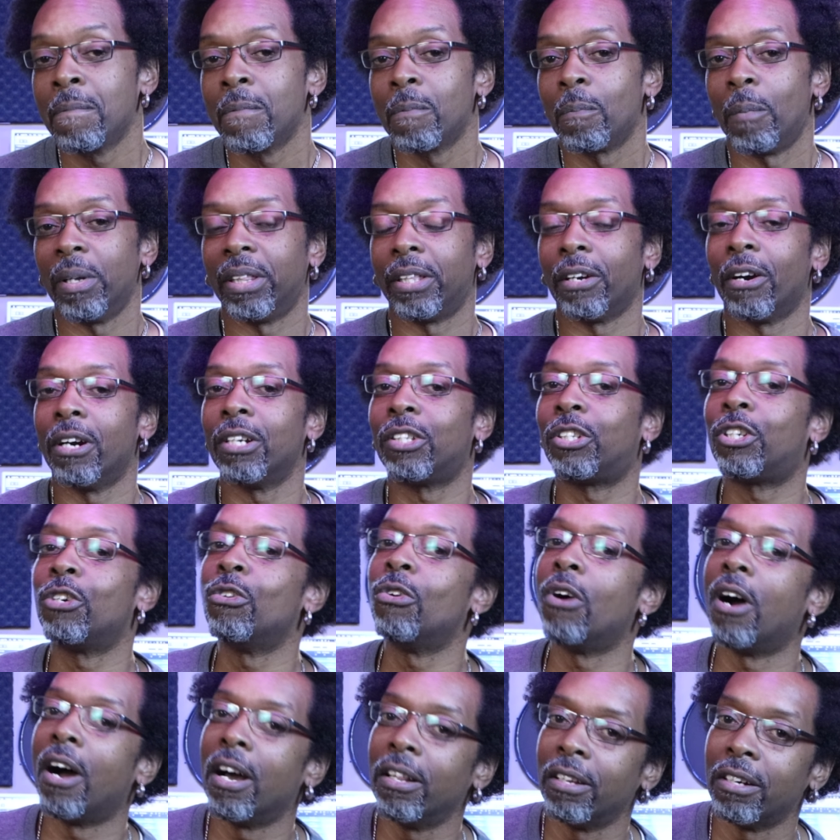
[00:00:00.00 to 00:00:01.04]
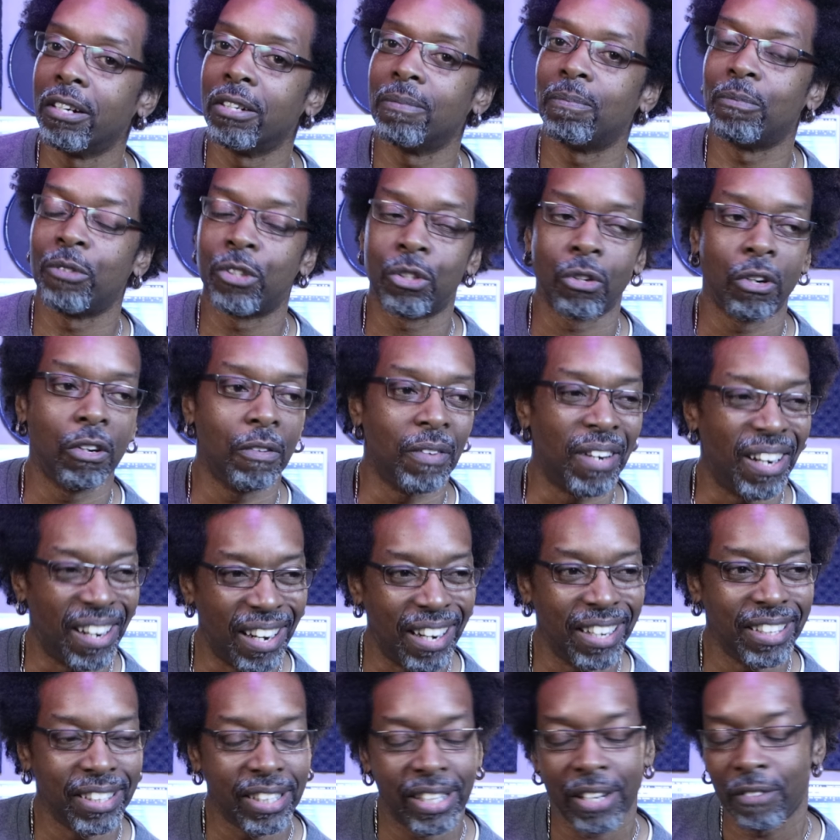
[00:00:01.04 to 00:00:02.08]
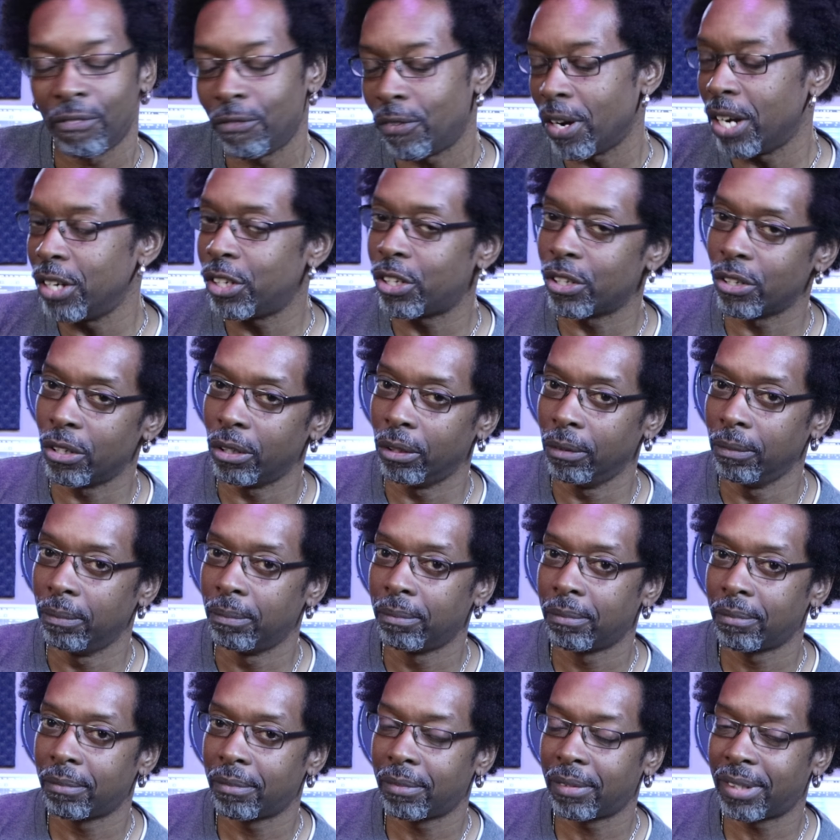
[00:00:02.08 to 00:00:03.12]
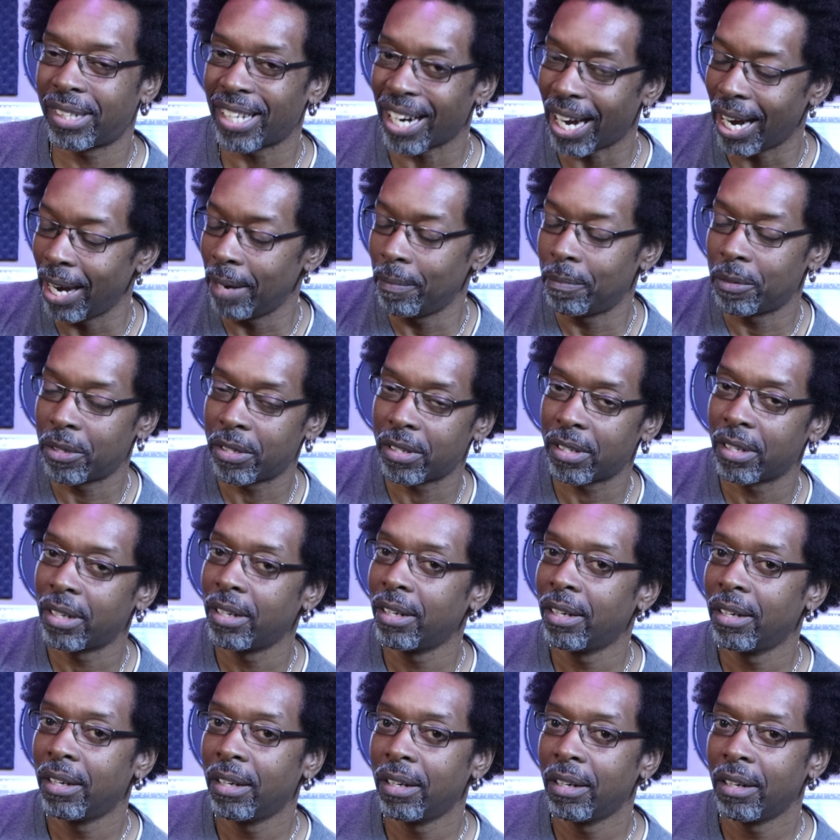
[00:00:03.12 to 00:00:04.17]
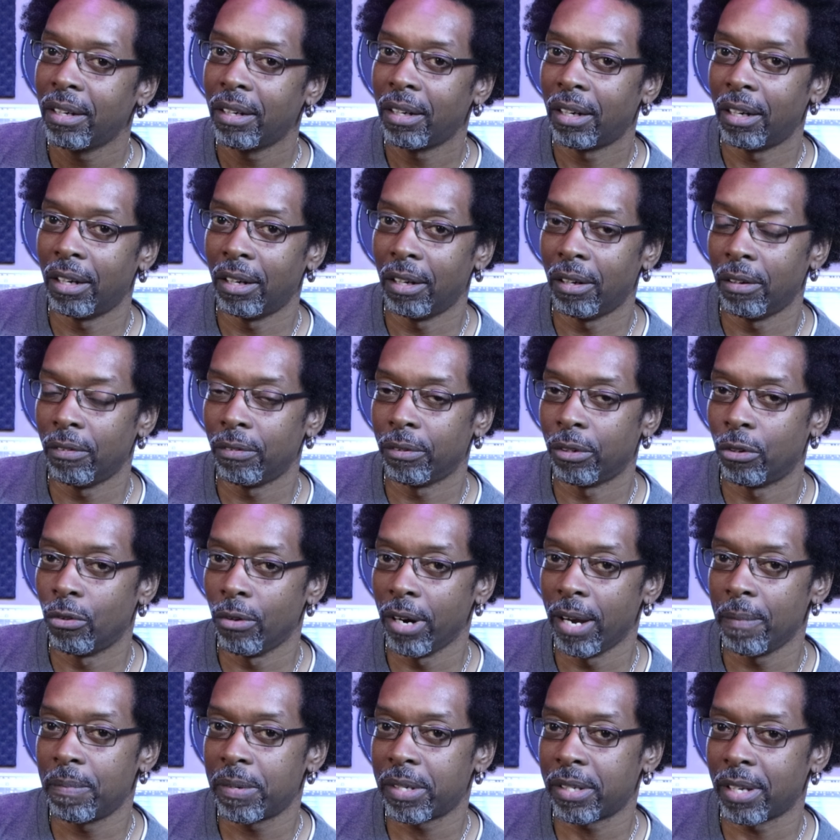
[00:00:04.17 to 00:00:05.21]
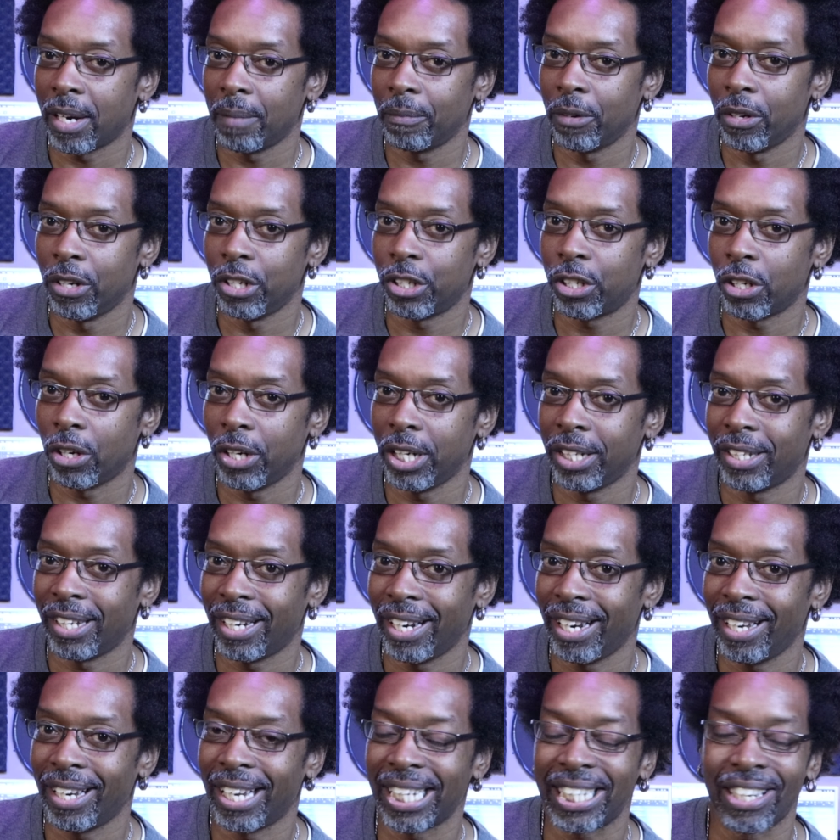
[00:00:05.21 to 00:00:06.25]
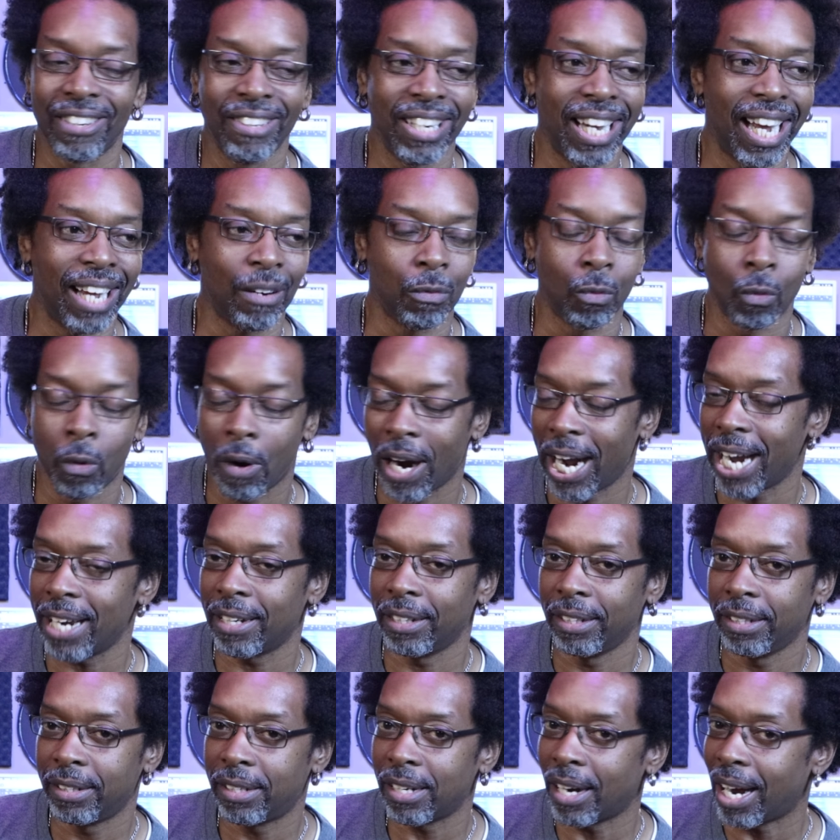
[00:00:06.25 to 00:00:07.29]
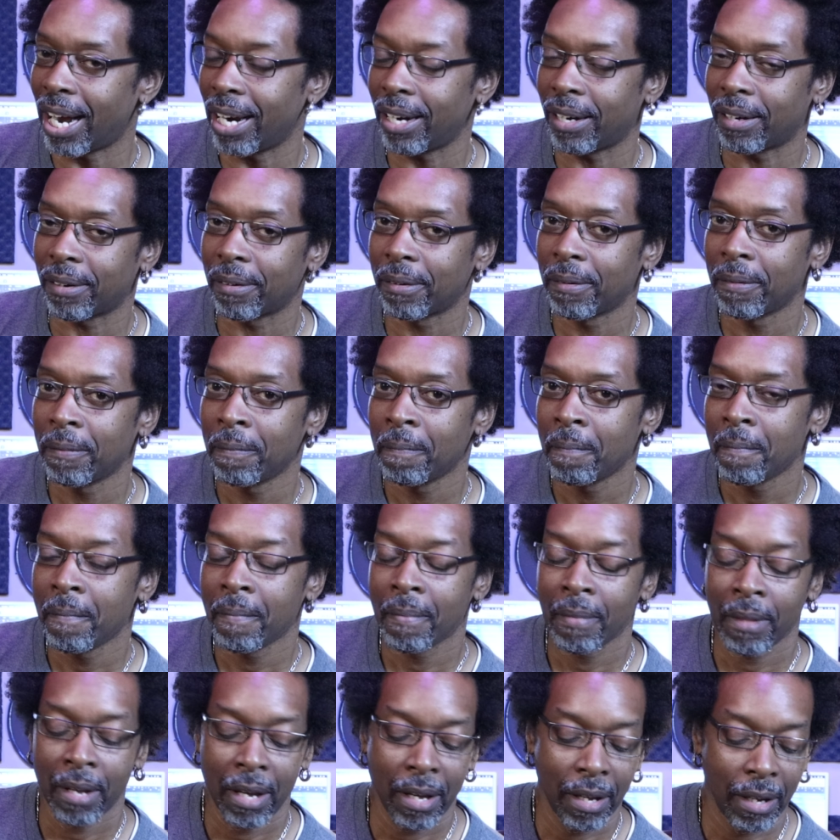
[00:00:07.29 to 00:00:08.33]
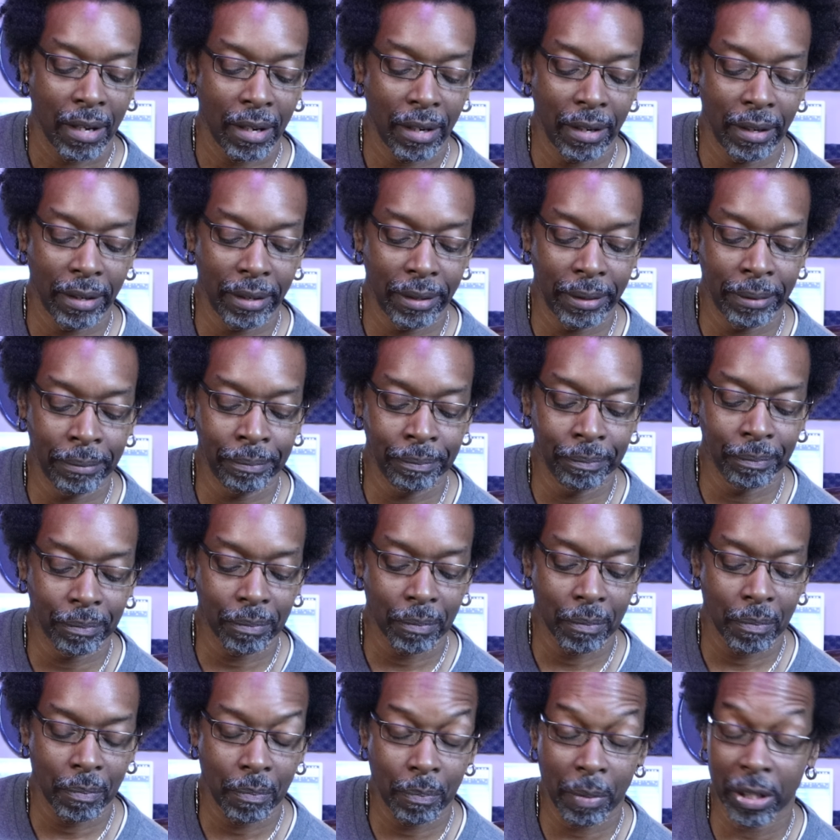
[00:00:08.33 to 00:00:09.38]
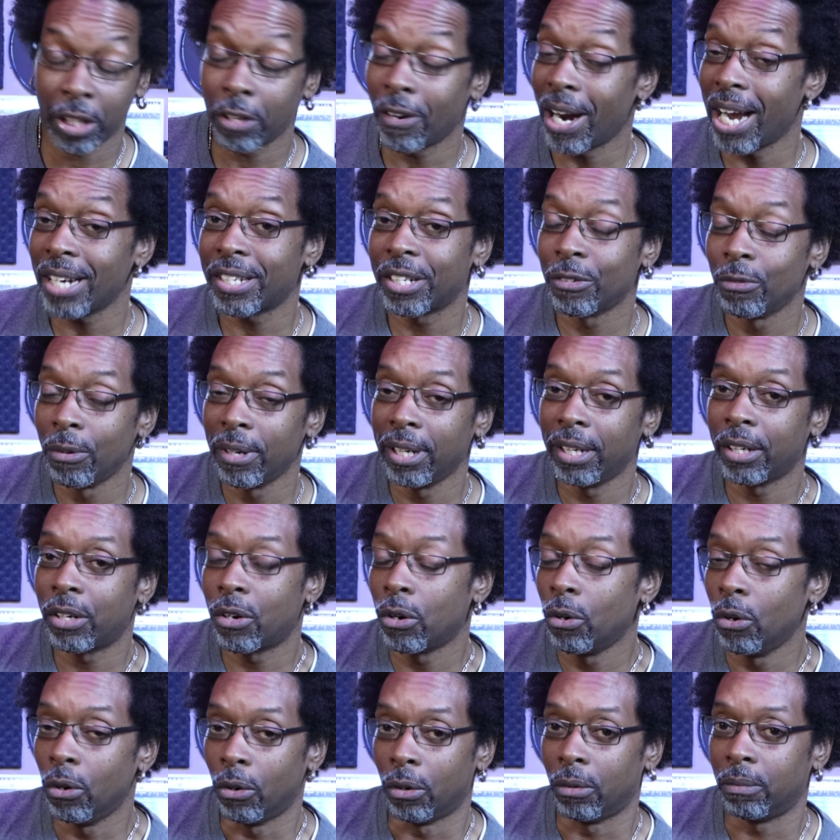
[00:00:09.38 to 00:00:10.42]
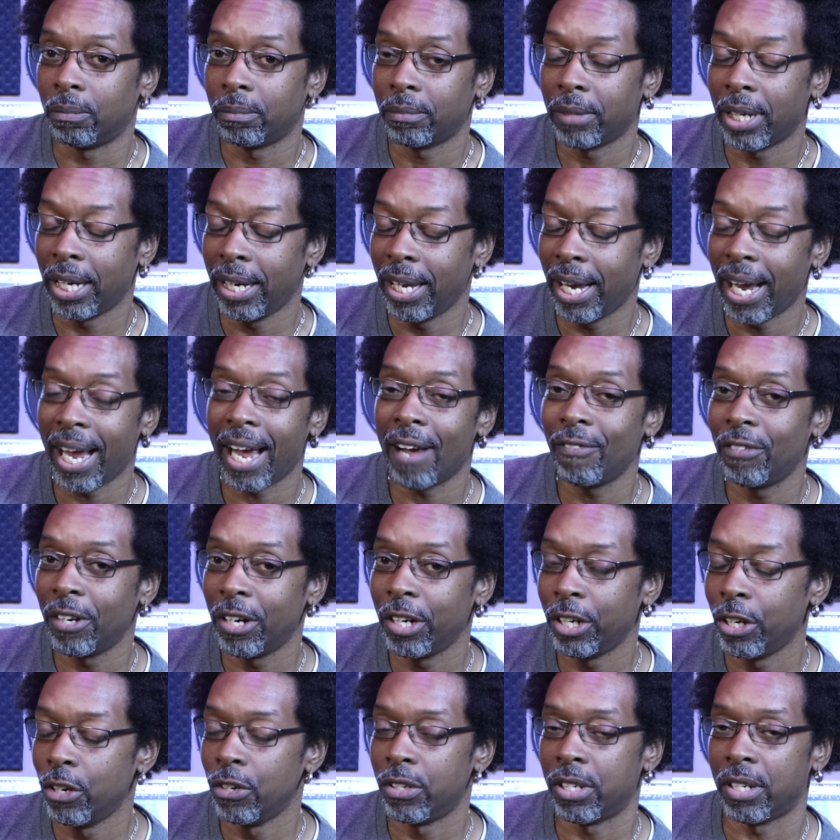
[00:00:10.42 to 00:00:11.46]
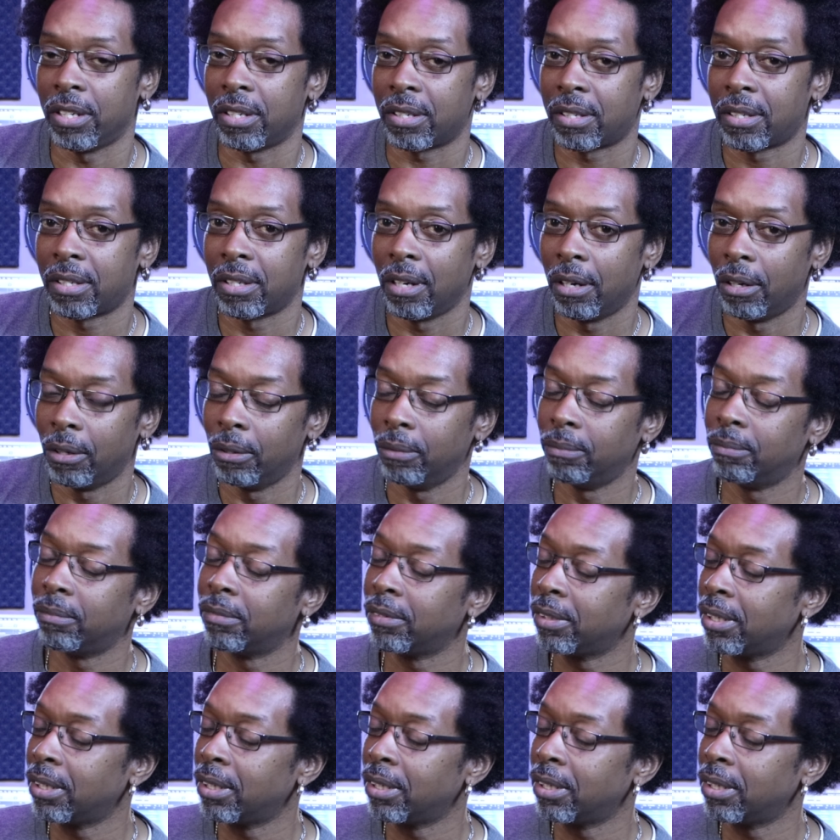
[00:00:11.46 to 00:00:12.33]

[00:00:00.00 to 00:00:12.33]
But there are two other sort of unconventional types of grips that I'm going to show you today. Like, they're not widely taught, but they're actually really cool and they have their uses. So